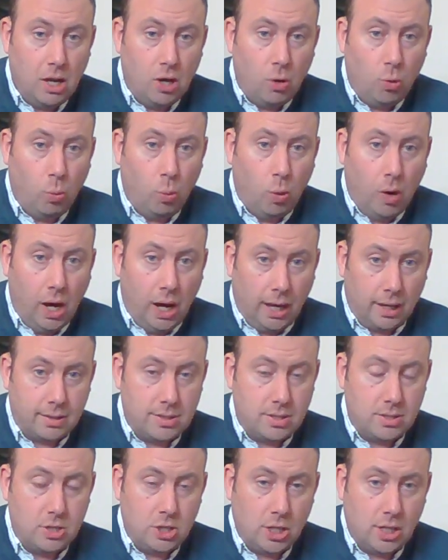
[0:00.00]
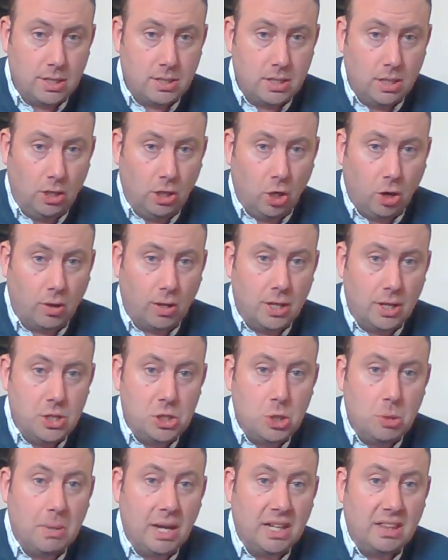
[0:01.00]
worked just so long as
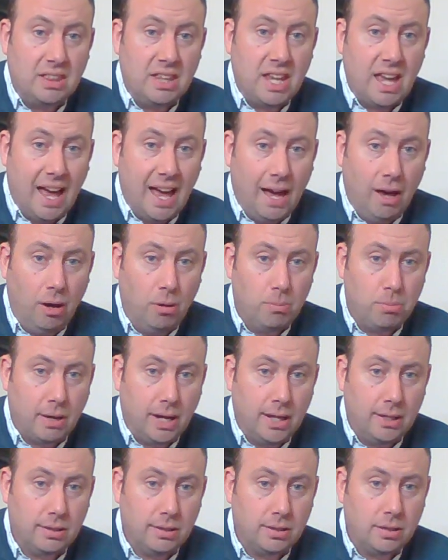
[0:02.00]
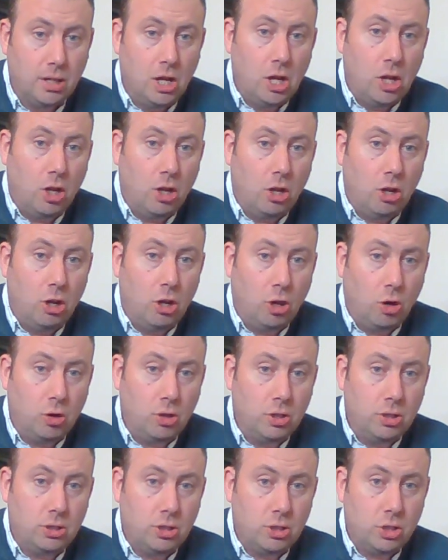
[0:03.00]
you made the out breath
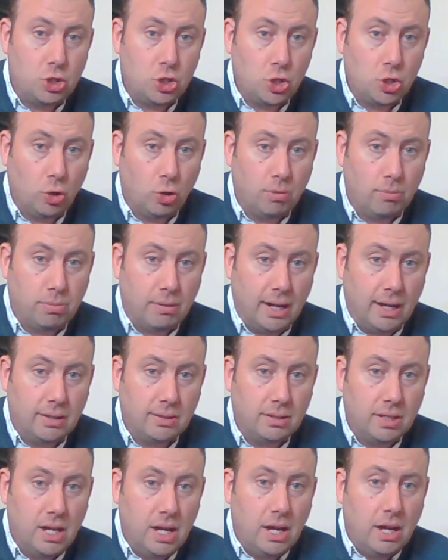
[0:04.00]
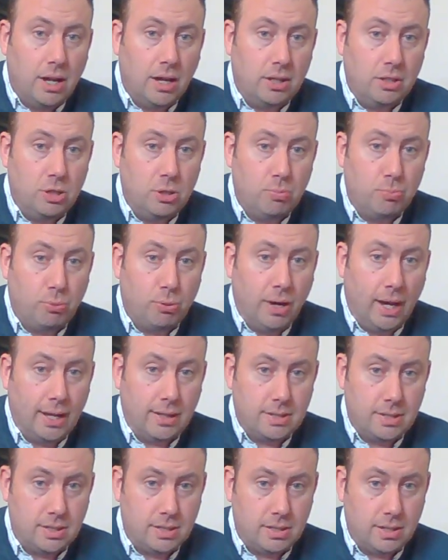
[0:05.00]
longer than the short breath and you
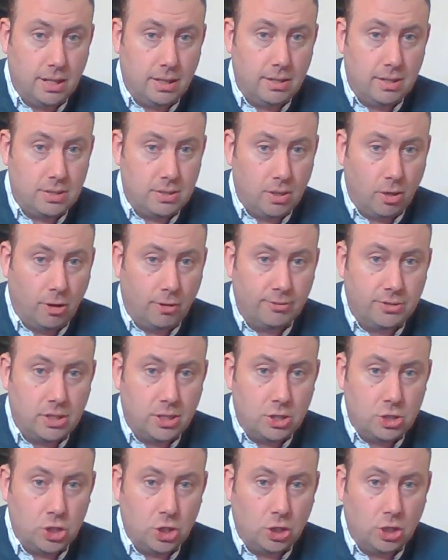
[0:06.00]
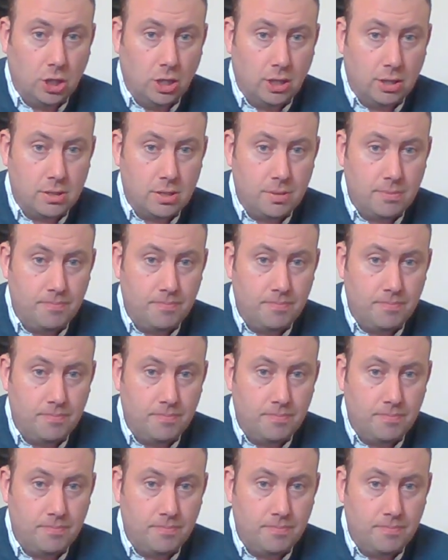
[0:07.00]
practiced it as often as you could.